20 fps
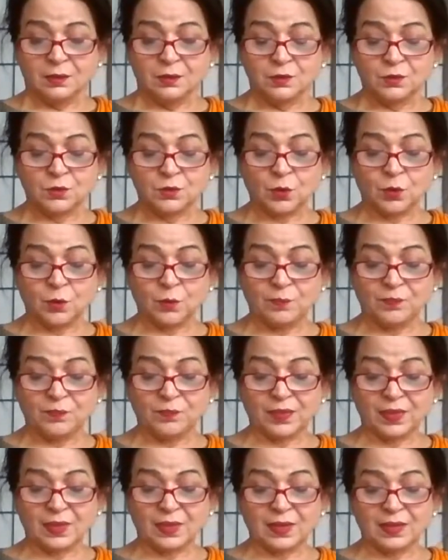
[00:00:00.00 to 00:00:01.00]
So
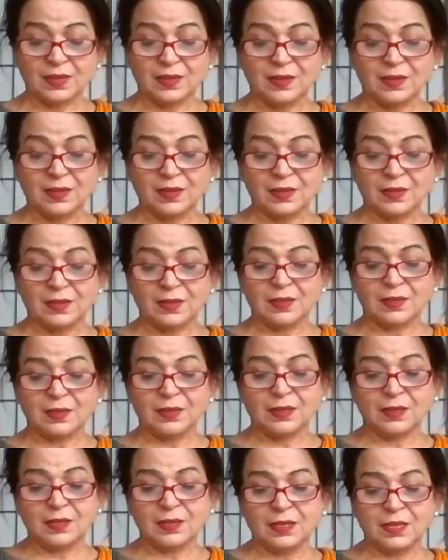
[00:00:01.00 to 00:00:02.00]

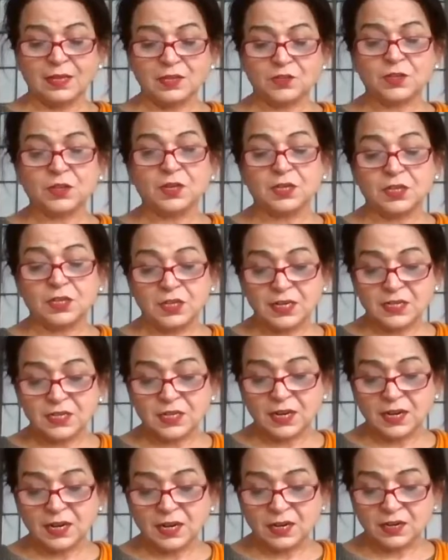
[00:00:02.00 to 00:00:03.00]
these
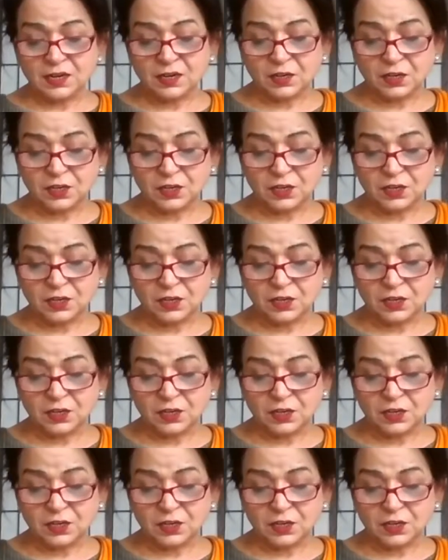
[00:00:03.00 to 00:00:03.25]
detailed